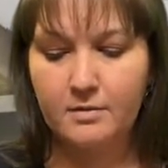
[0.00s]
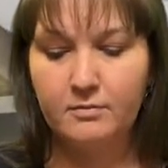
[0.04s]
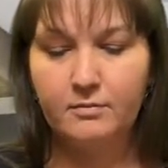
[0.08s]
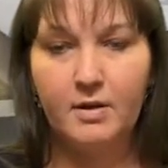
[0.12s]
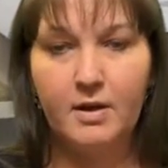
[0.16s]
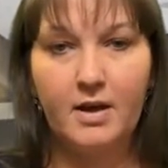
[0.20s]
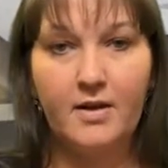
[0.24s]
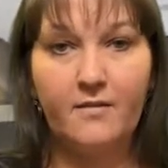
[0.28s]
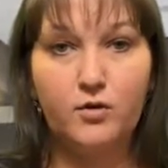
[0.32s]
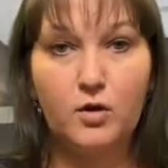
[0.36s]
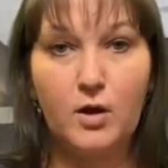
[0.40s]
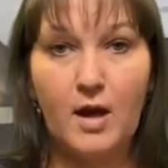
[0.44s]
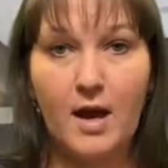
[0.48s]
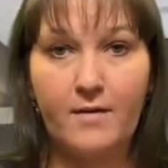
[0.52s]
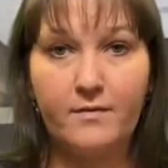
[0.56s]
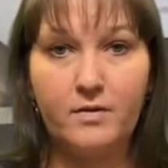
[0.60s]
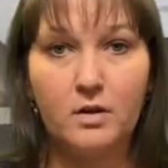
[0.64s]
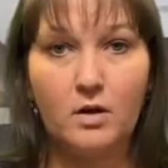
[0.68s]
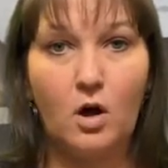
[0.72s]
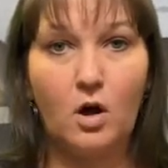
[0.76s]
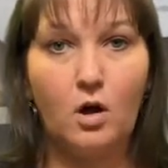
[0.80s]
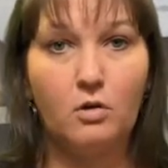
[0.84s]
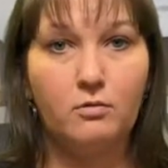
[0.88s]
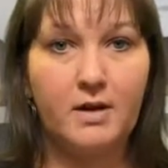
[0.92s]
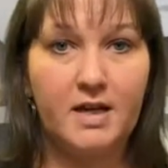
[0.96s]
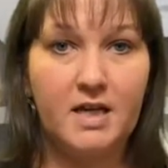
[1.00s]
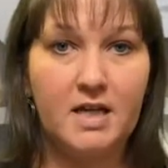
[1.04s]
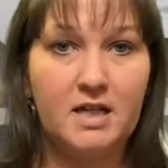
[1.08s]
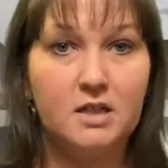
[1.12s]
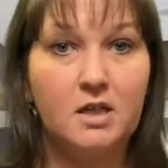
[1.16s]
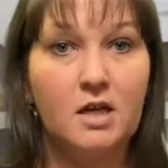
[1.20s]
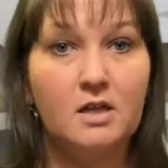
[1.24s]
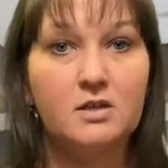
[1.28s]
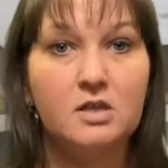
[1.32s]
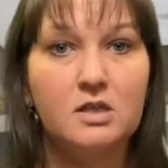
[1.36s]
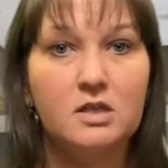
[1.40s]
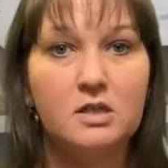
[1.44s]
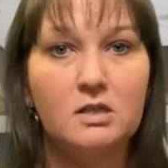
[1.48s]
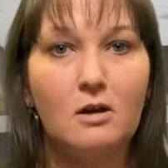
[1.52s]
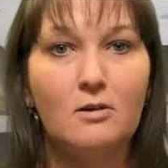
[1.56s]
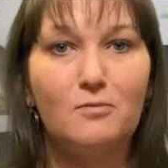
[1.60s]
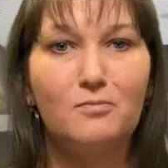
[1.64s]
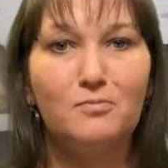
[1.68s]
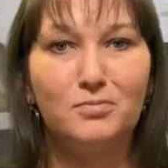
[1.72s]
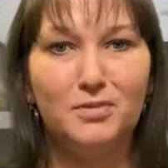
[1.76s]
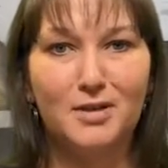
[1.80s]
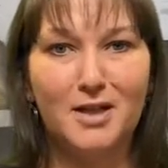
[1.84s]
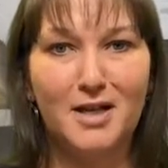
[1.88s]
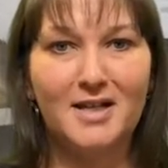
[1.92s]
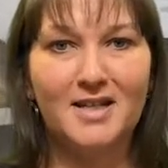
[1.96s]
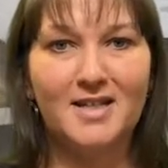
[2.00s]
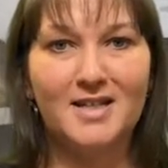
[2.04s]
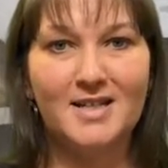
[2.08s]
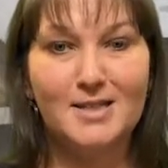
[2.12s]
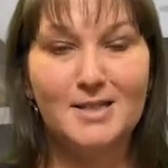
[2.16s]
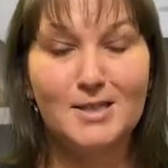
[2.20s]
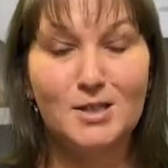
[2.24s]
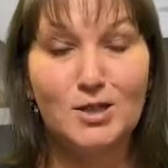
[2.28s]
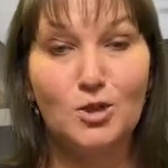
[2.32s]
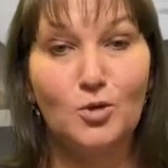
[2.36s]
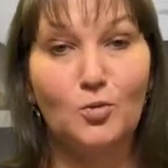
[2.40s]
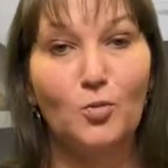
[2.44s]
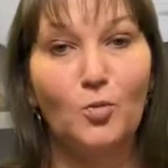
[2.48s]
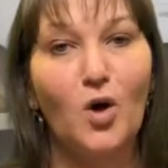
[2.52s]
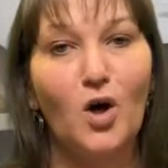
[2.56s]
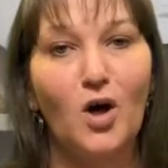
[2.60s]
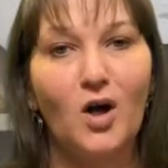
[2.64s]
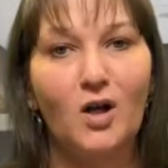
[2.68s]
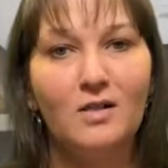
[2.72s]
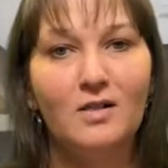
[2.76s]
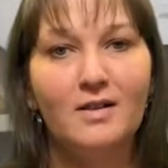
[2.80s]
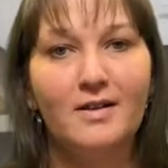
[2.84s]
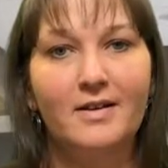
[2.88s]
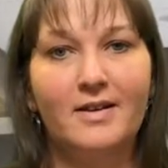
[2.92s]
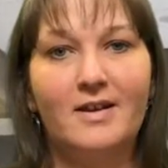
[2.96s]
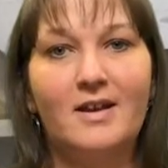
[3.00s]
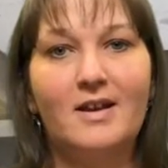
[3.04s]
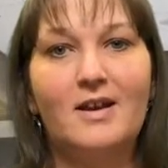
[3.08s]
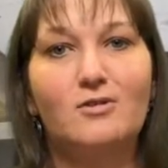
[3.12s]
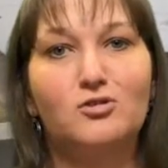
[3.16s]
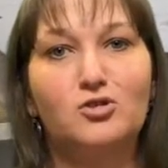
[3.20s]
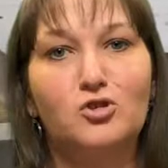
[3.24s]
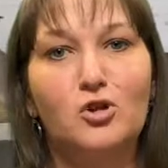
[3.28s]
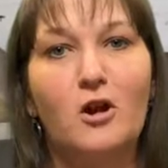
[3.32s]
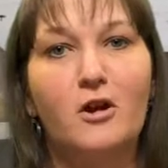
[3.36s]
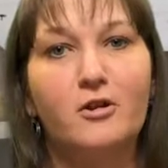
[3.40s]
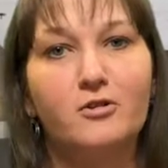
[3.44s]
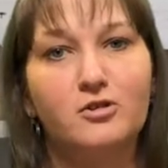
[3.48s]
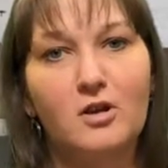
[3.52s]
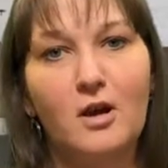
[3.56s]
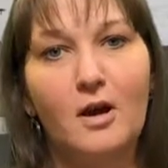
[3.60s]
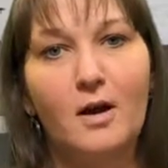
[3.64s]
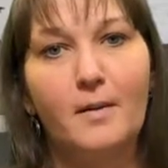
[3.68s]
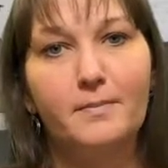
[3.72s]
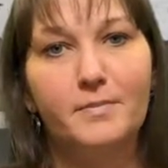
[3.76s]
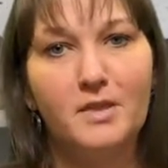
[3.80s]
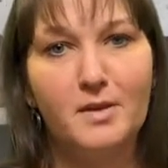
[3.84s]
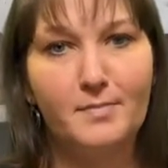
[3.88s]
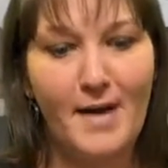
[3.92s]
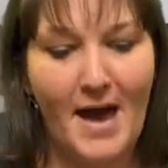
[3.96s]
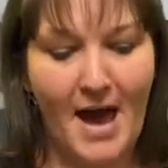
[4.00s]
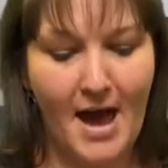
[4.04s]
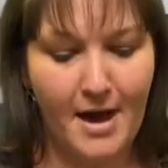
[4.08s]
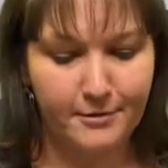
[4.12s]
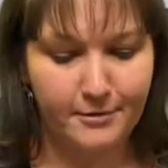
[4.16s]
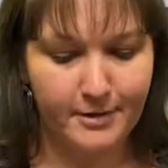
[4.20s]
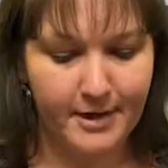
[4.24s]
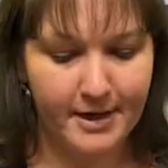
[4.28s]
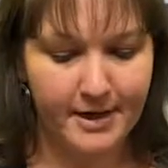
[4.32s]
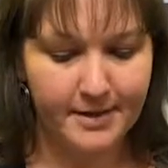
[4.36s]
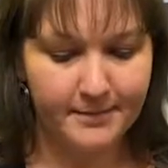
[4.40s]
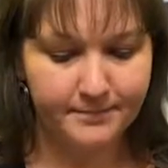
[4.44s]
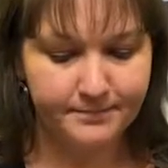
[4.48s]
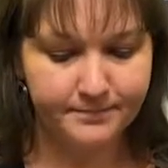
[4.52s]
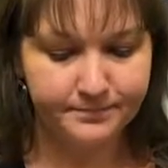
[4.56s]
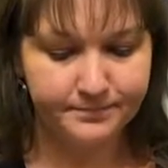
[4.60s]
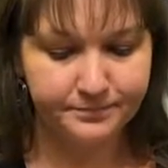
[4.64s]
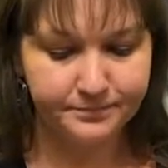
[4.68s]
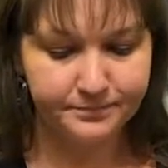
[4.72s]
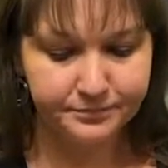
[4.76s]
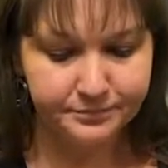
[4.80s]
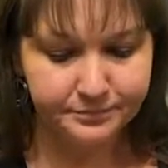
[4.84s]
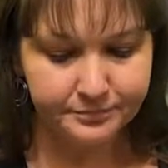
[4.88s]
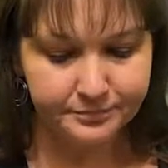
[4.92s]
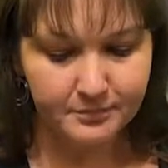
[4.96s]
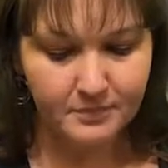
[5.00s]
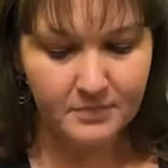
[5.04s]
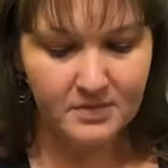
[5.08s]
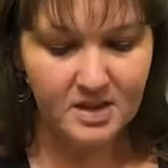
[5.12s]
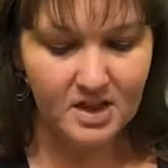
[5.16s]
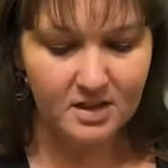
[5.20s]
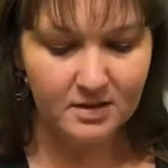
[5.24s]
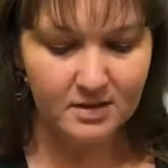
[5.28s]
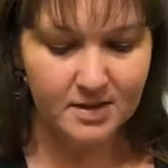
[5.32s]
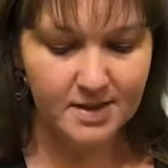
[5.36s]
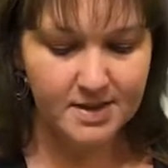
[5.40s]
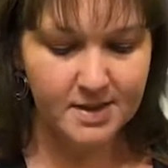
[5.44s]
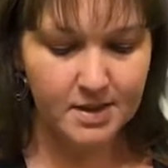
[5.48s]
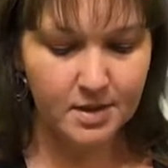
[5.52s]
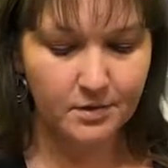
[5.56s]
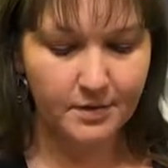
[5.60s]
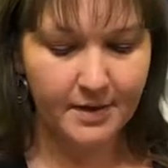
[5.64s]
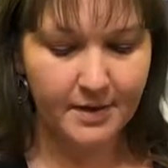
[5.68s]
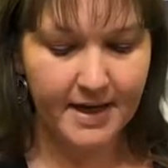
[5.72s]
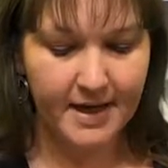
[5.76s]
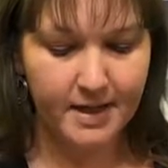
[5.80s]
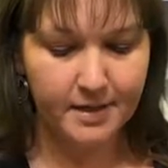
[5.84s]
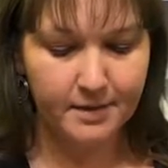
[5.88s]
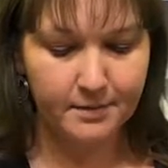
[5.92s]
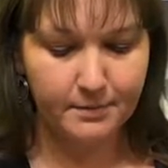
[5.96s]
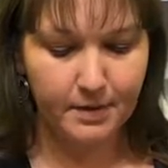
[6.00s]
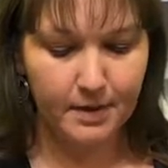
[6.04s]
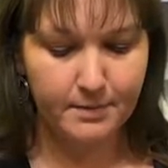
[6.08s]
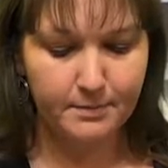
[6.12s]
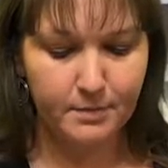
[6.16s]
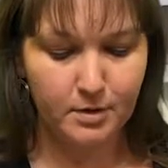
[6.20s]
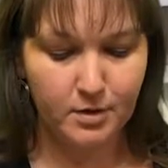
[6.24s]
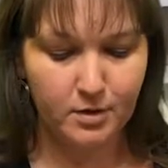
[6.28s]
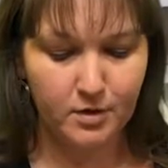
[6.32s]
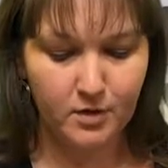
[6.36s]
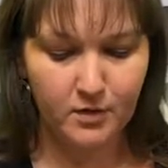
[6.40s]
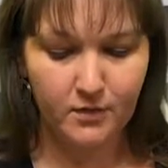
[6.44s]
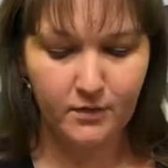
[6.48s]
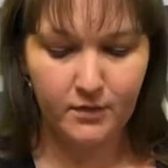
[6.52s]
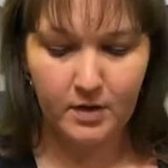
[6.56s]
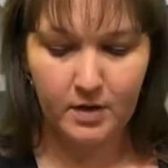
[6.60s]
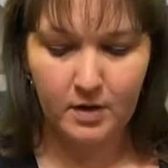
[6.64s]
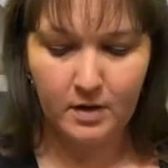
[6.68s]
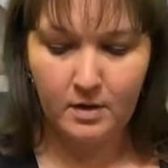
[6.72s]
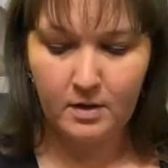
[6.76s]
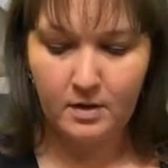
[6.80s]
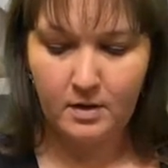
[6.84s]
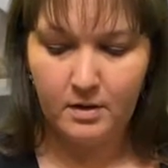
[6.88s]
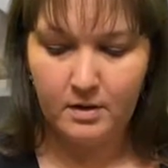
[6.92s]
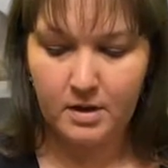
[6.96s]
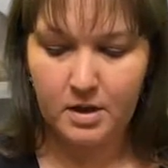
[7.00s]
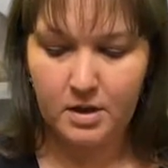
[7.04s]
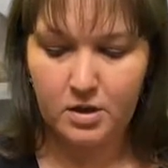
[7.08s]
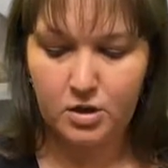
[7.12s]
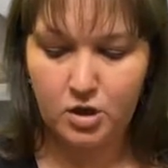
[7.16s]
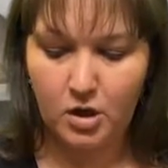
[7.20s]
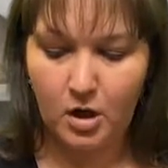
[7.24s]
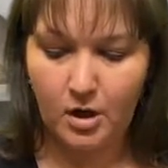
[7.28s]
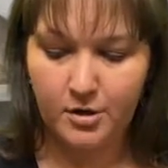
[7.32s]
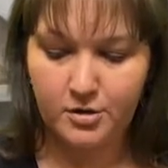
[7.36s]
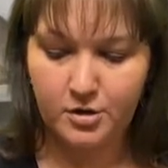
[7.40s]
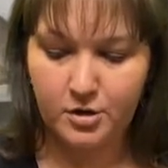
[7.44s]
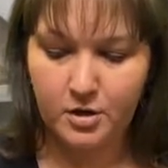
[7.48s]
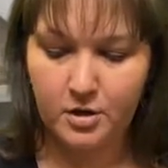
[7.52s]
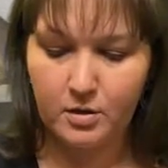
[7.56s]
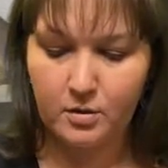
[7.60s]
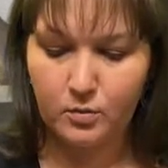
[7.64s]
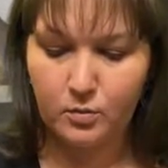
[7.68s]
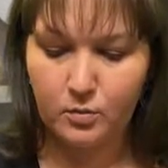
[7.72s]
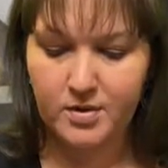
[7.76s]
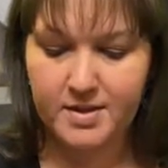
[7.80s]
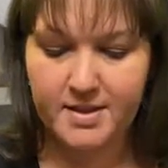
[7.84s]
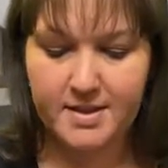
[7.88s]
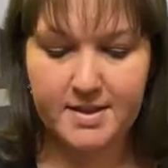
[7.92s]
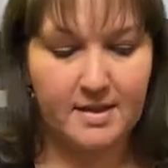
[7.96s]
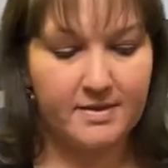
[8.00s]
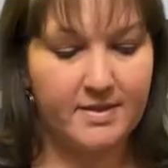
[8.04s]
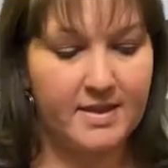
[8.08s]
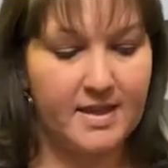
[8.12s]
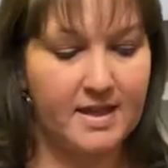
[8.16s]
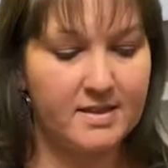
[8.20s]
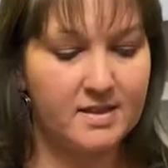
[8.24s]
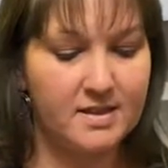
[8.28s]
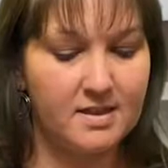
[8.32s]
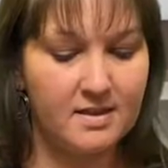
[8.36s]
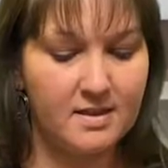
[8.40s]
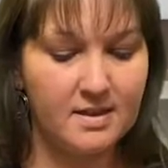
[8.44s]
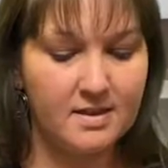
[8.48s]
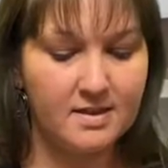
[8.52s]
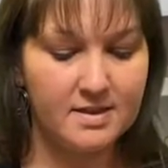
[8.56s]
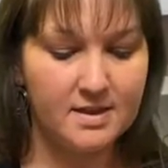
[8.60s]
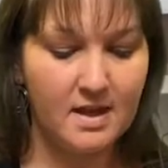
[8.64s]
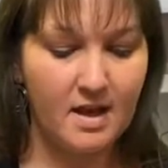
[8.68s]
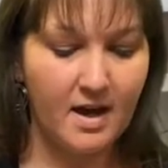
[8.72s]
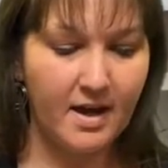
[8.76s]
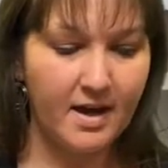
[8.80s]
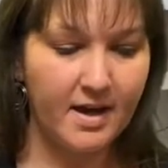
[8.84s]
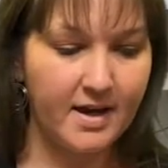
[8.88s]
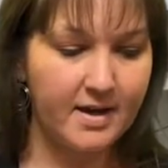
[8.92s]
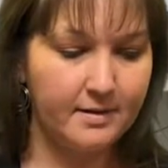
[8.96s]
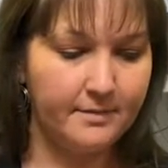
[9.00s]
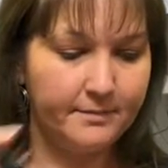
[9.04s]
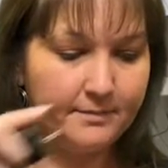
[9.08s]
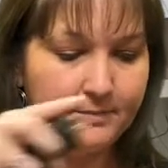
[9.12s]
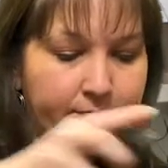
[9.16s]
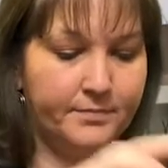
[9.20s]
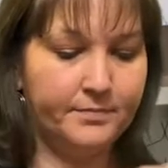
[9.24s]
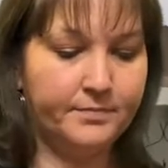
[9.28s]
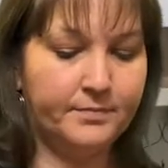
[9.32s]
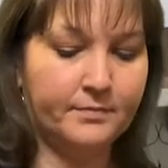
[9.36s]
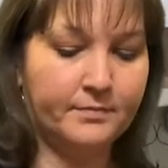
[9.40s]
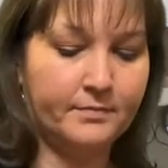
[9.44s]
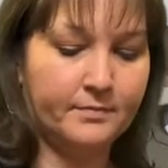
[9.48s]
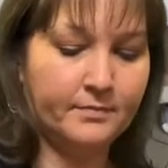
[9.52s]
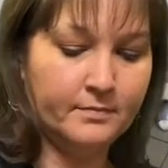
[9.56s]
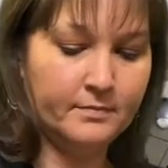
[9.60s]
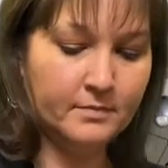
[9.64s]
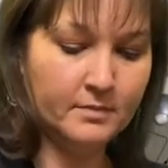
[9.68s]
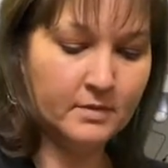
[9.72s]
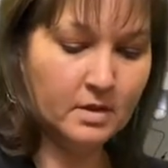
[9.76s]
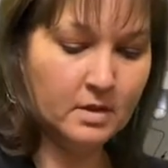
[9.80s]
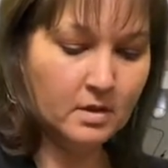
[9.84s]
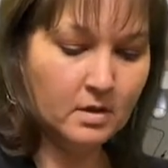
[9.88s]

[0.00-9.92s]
And then again, if you haven't already done so, plug it into the wall and charge up the battery. Let's go ahead and remove the charger. We'll set that to the side.